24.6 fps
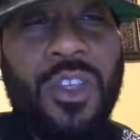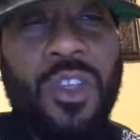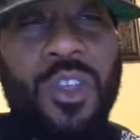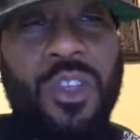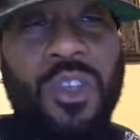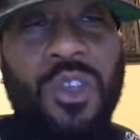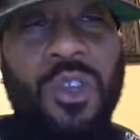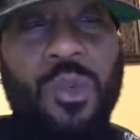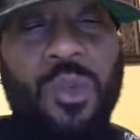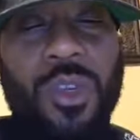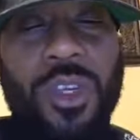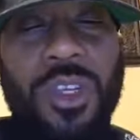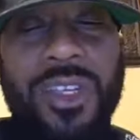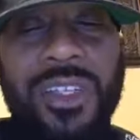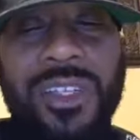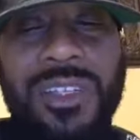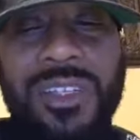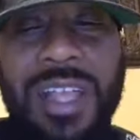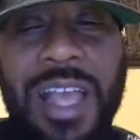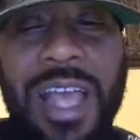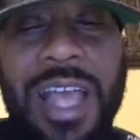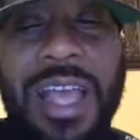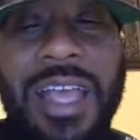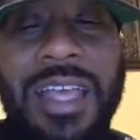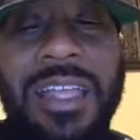You were
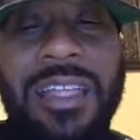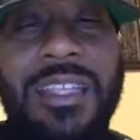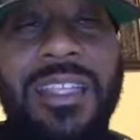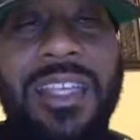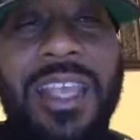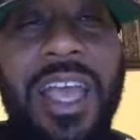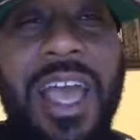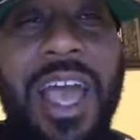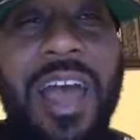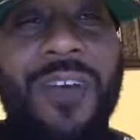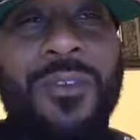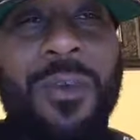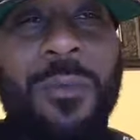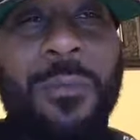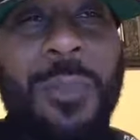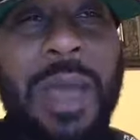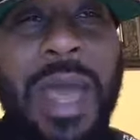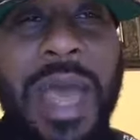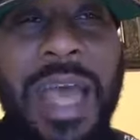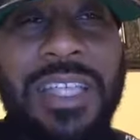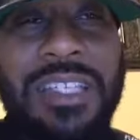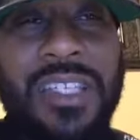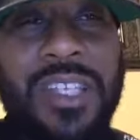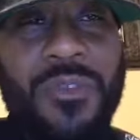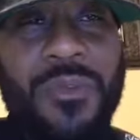designed to have a
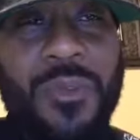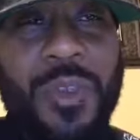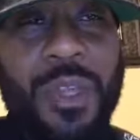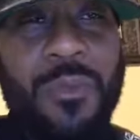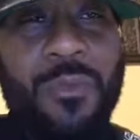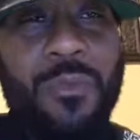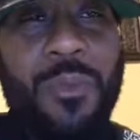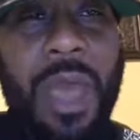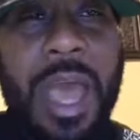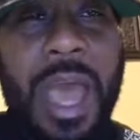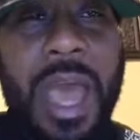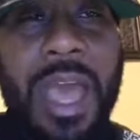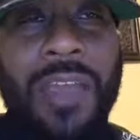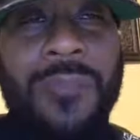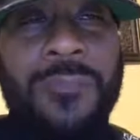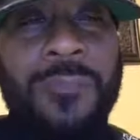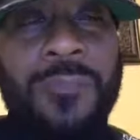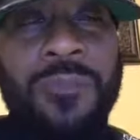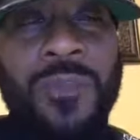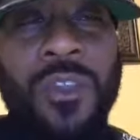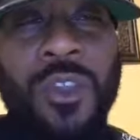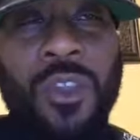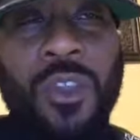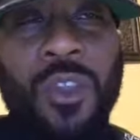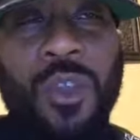massive impact.
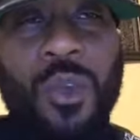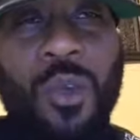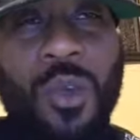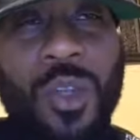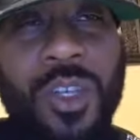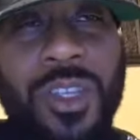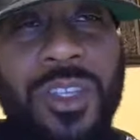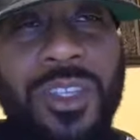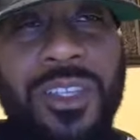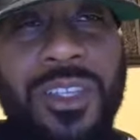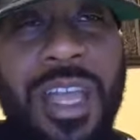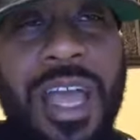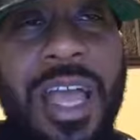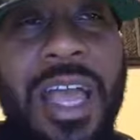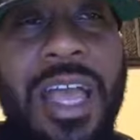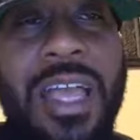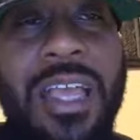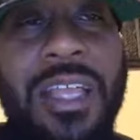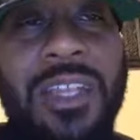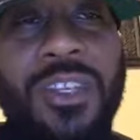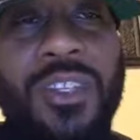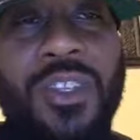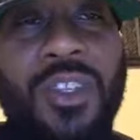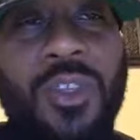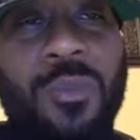You were
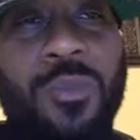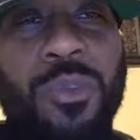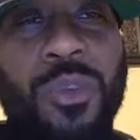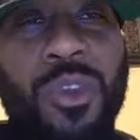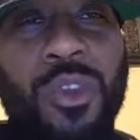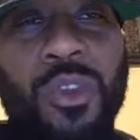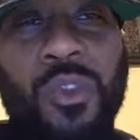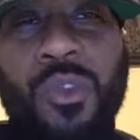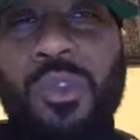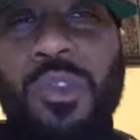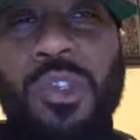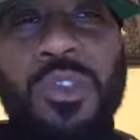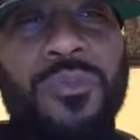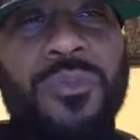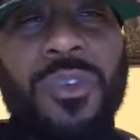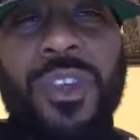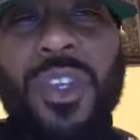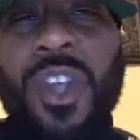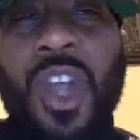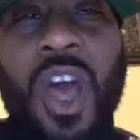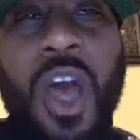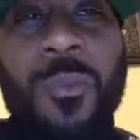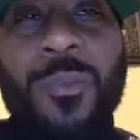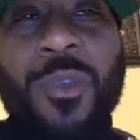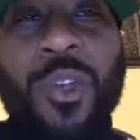designed to produce
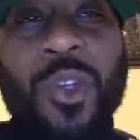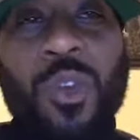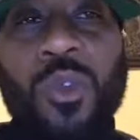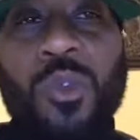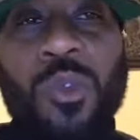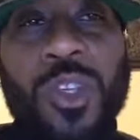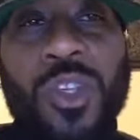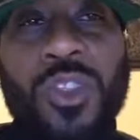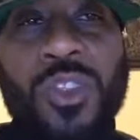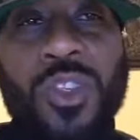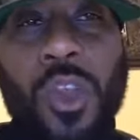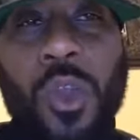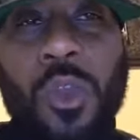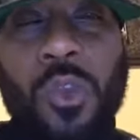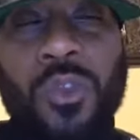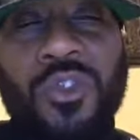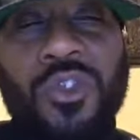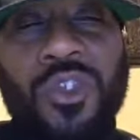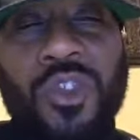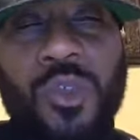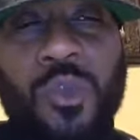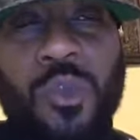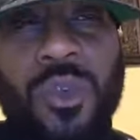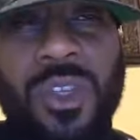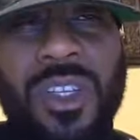phenomenal results.
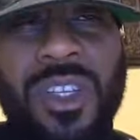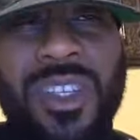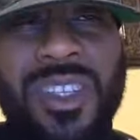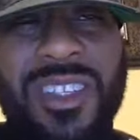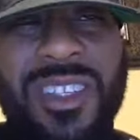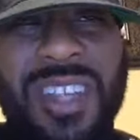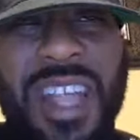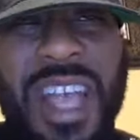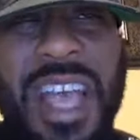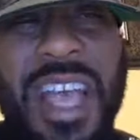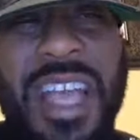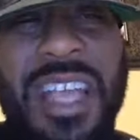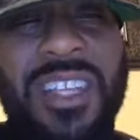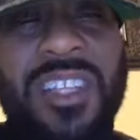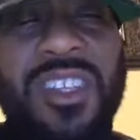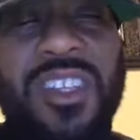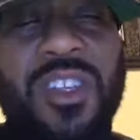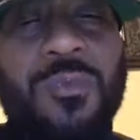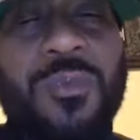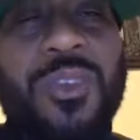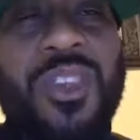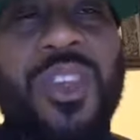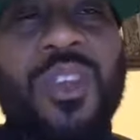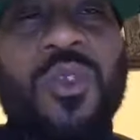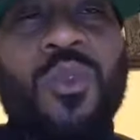You were designed to
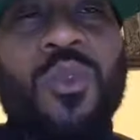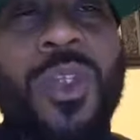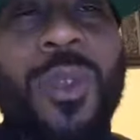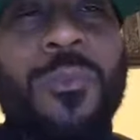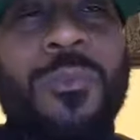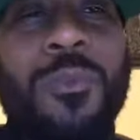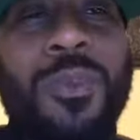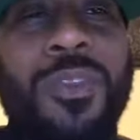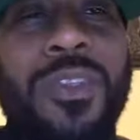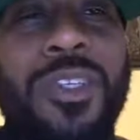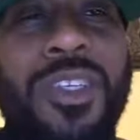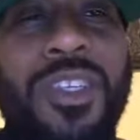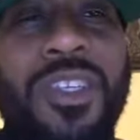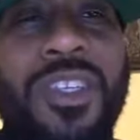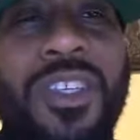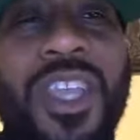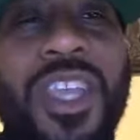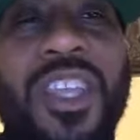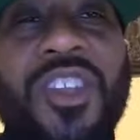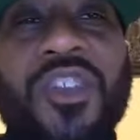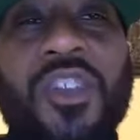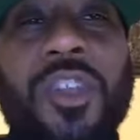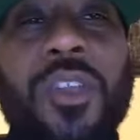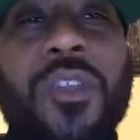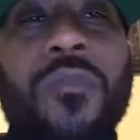be a
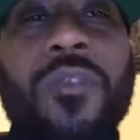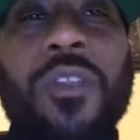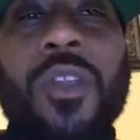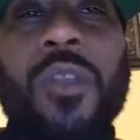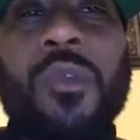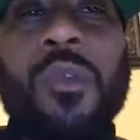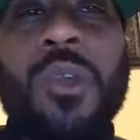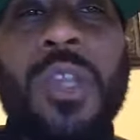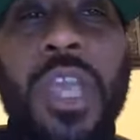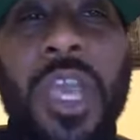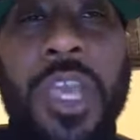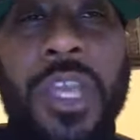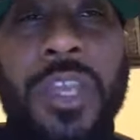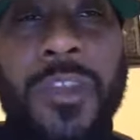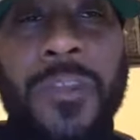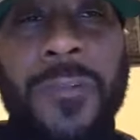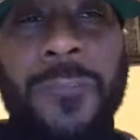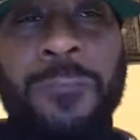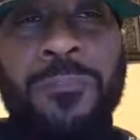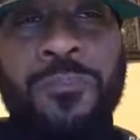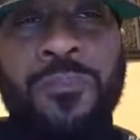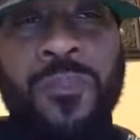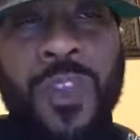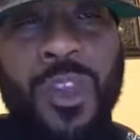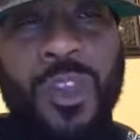representation of the Creator.
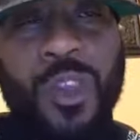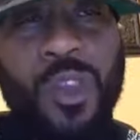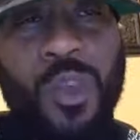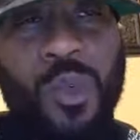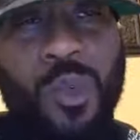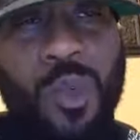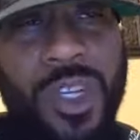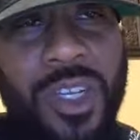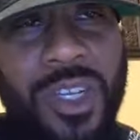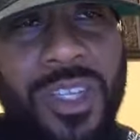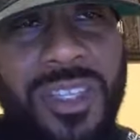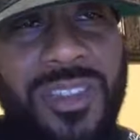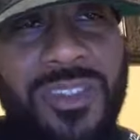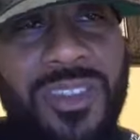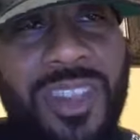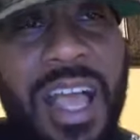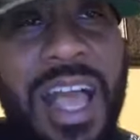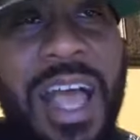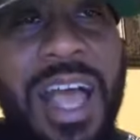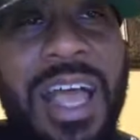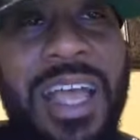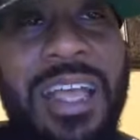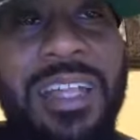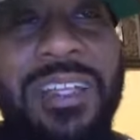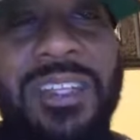You were
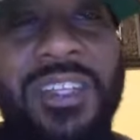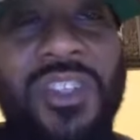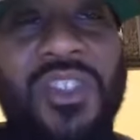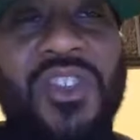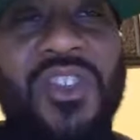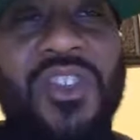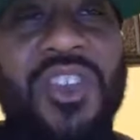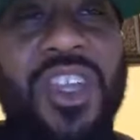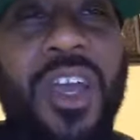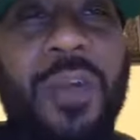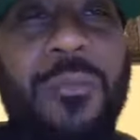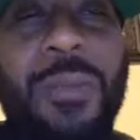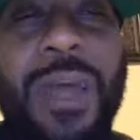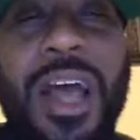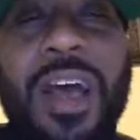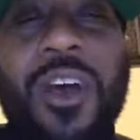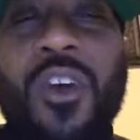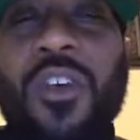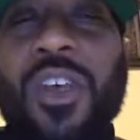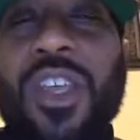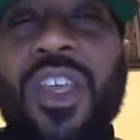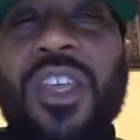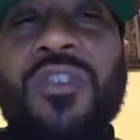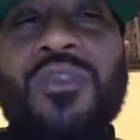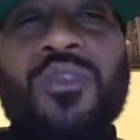designed to step
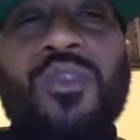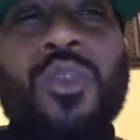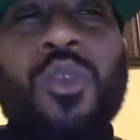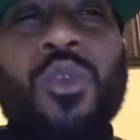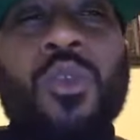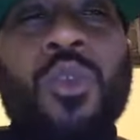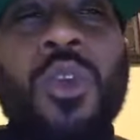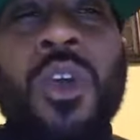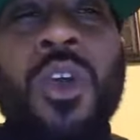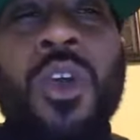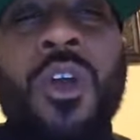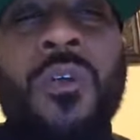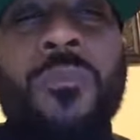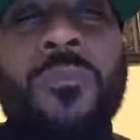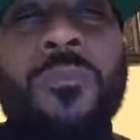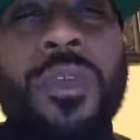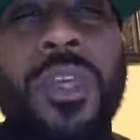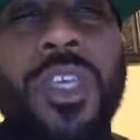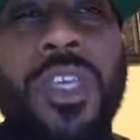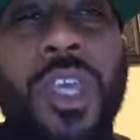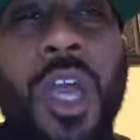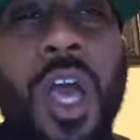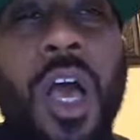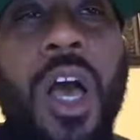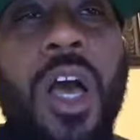out and do
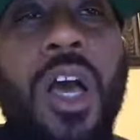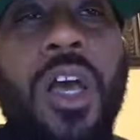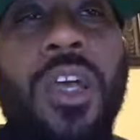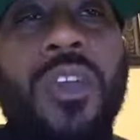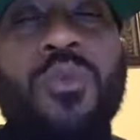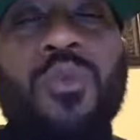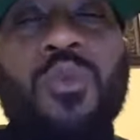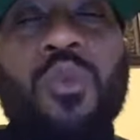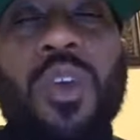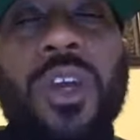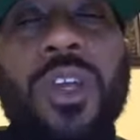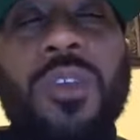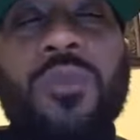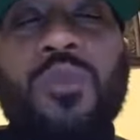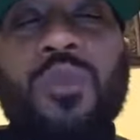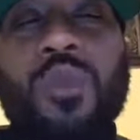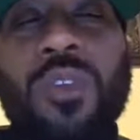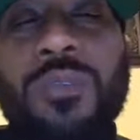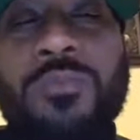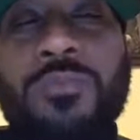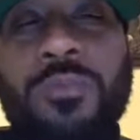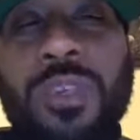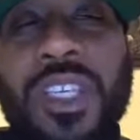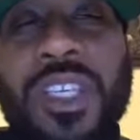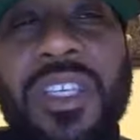beyond what
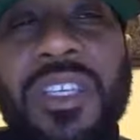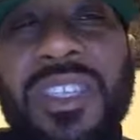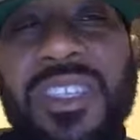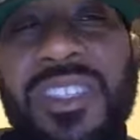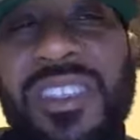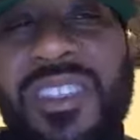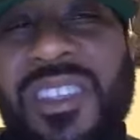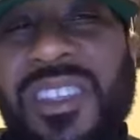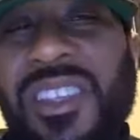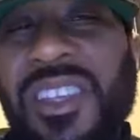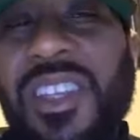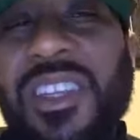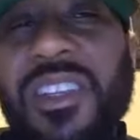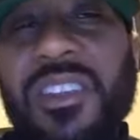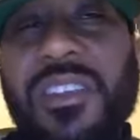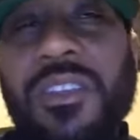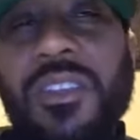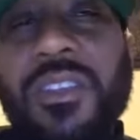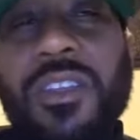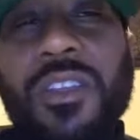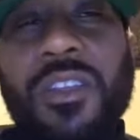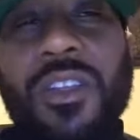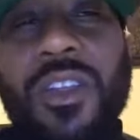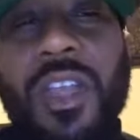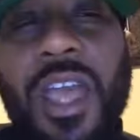would be
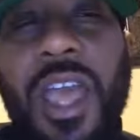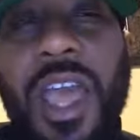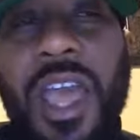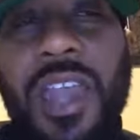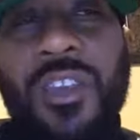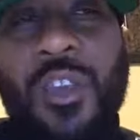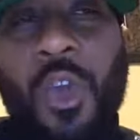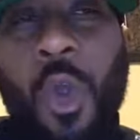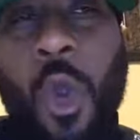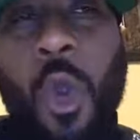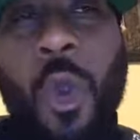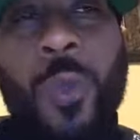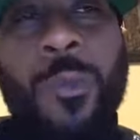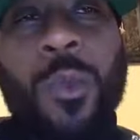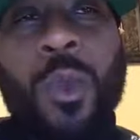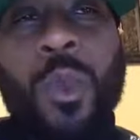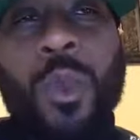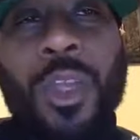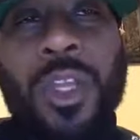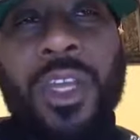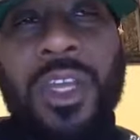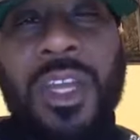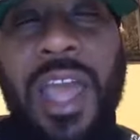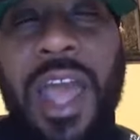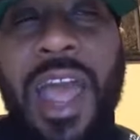considered normal
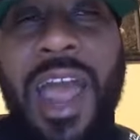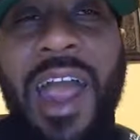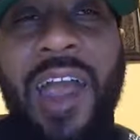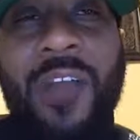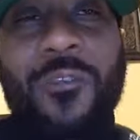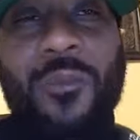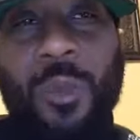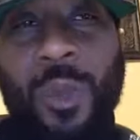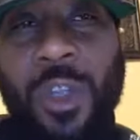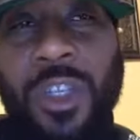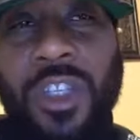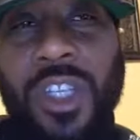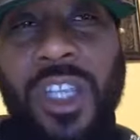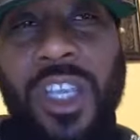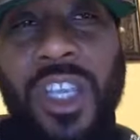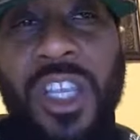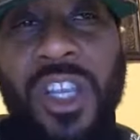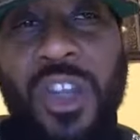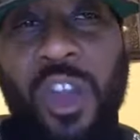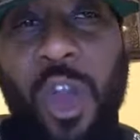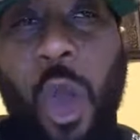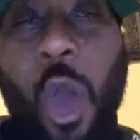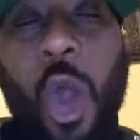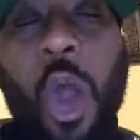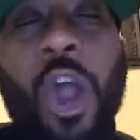and average
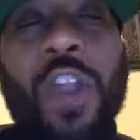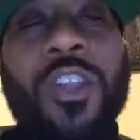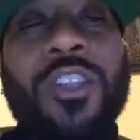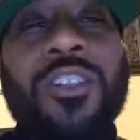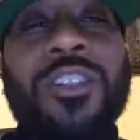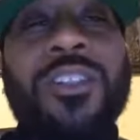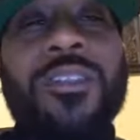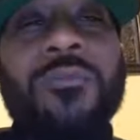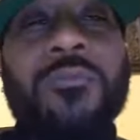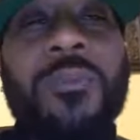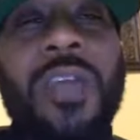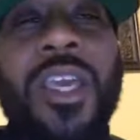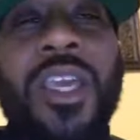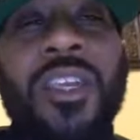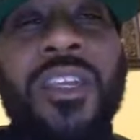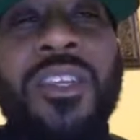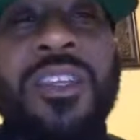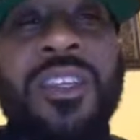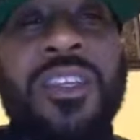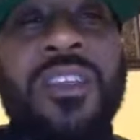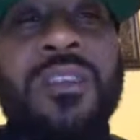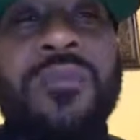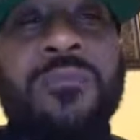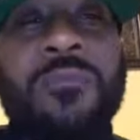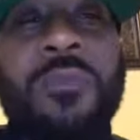in order to make an
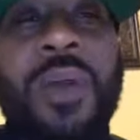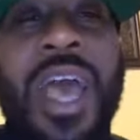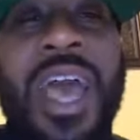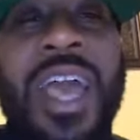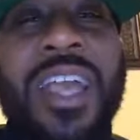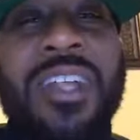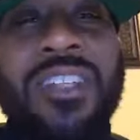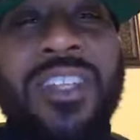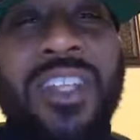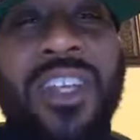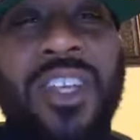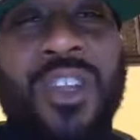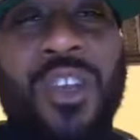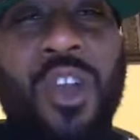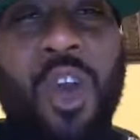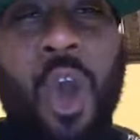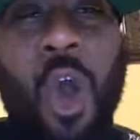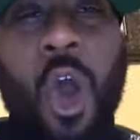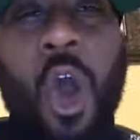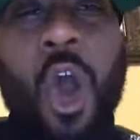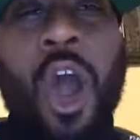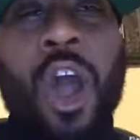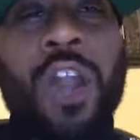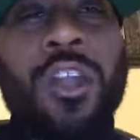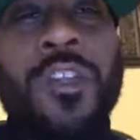impact, in
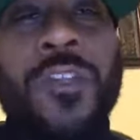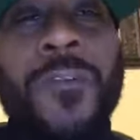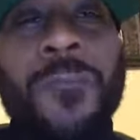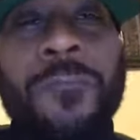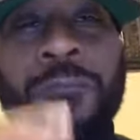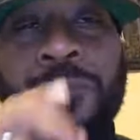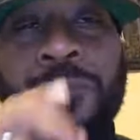order